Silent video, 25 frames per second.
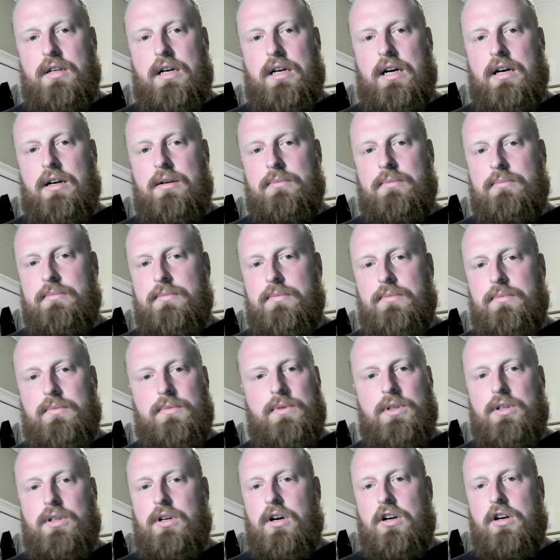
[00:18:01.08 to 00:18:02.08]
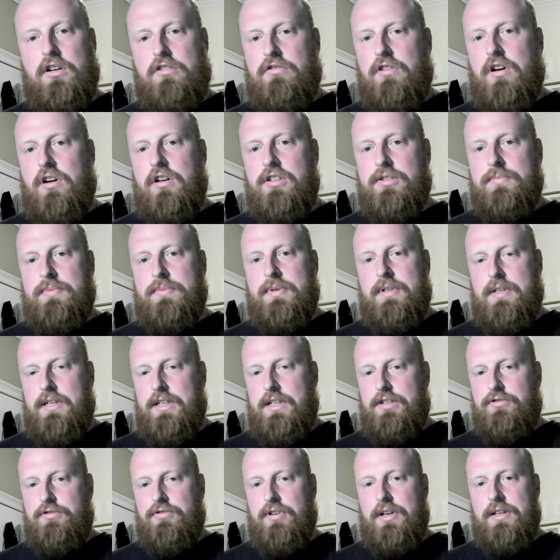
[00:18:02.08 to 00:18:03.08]
you can't grasp,
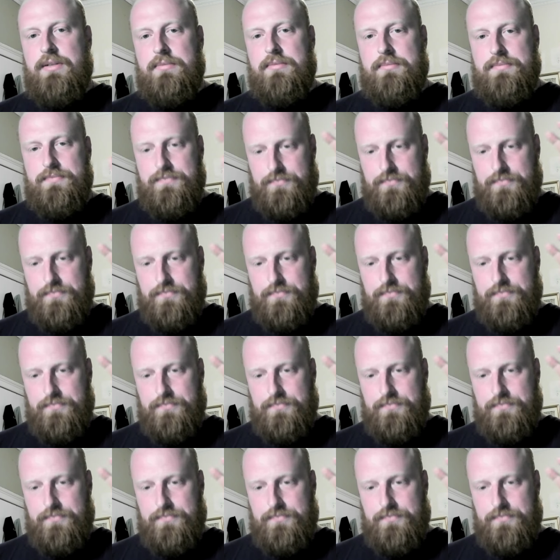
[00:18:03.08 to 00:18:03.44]
literally.